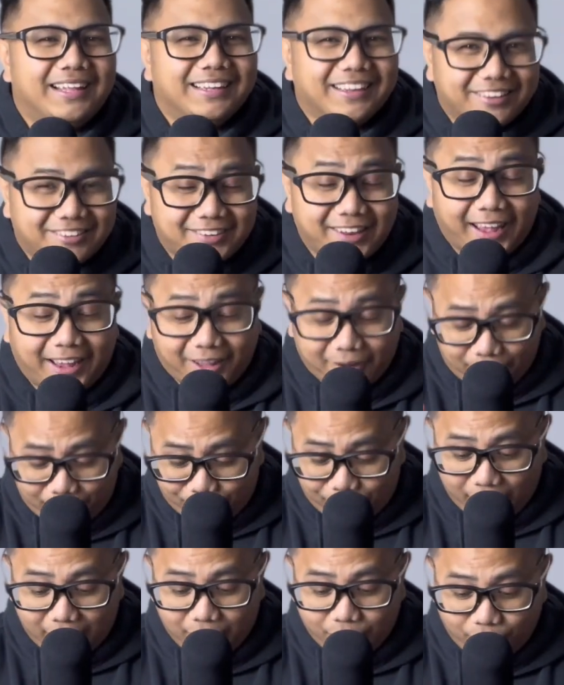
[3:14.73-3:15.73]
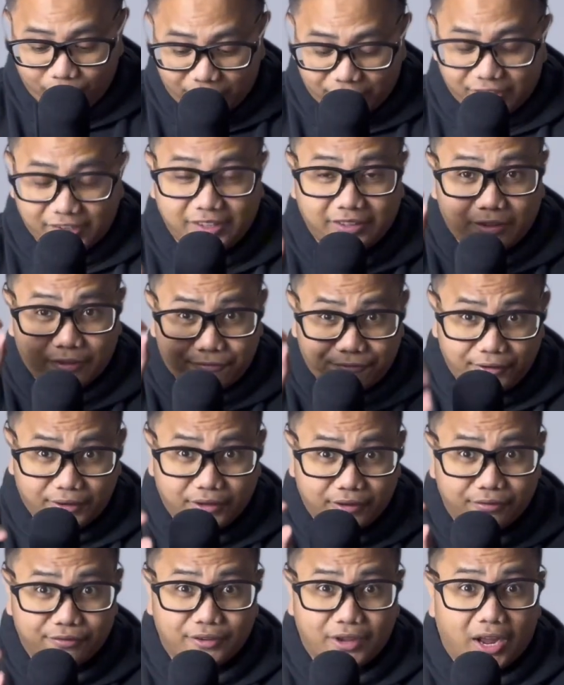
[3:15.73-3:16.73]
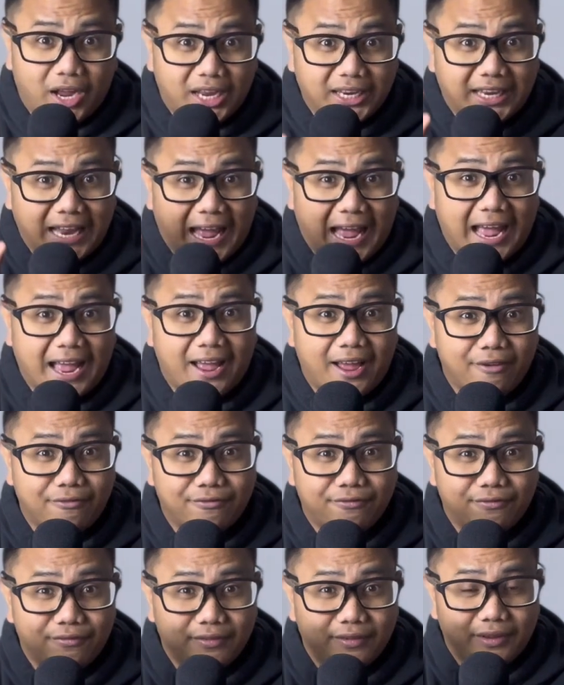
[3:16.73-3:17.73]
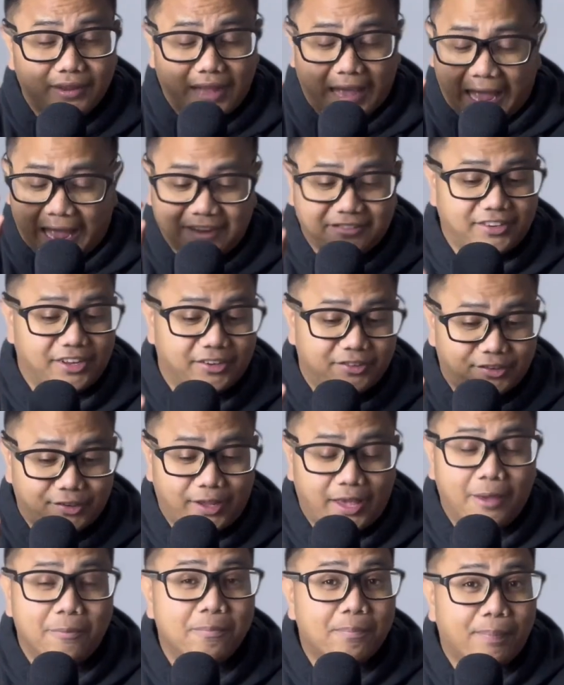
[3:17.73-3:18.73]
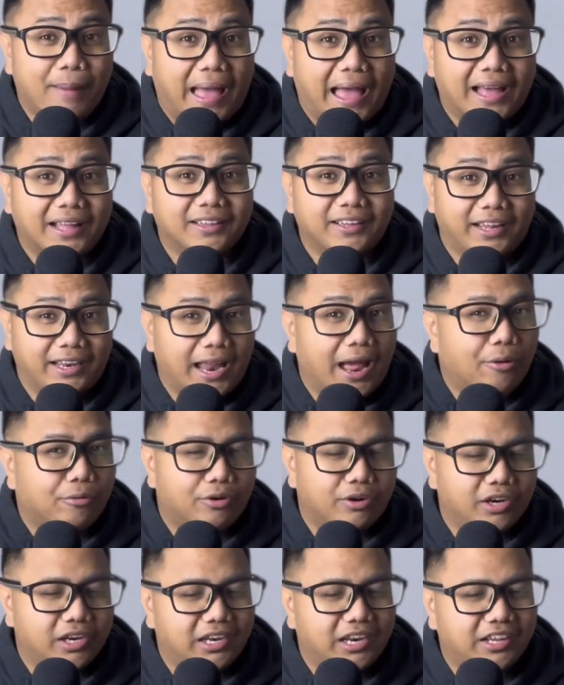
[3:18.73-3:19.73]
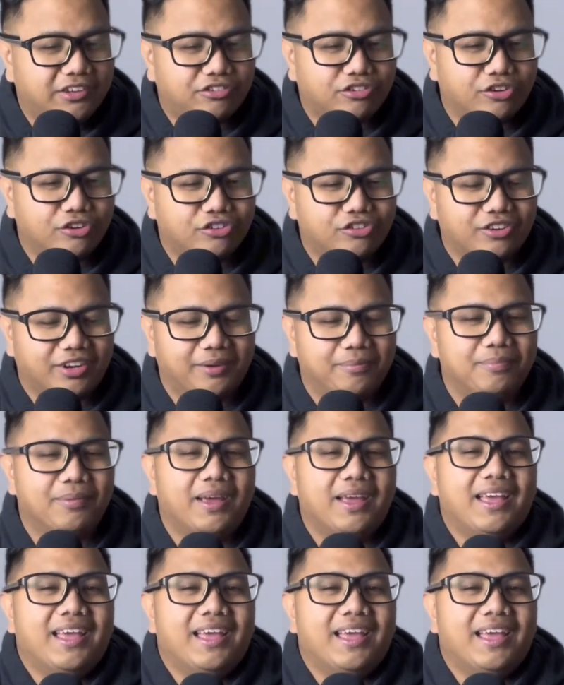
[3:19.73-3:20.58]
The second thing we see the fear of God has its impact in our relationship